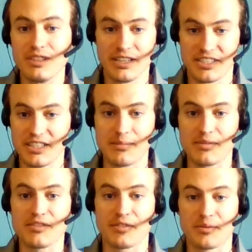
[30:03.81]
It
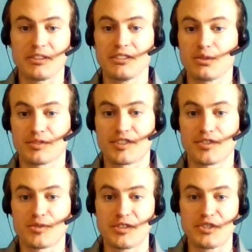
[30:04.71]
seems from the little
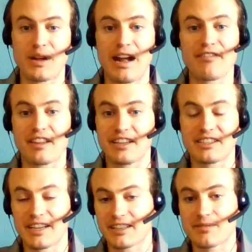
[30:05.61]
research we do have that it
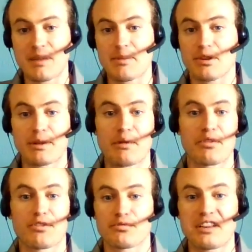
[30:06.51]
takes maybe
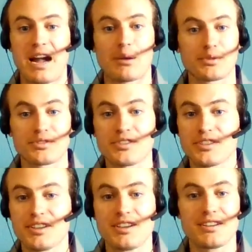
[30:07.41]
around 3
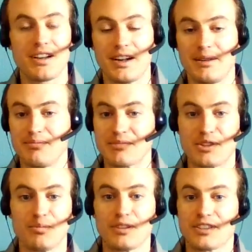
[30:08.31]
hours,
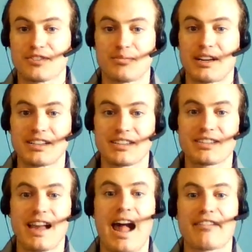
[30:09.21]
plus or minus
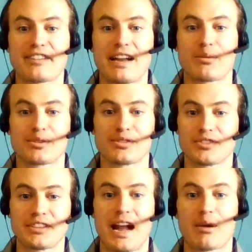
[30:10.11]
a half an
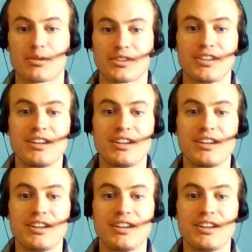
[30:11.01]
hour.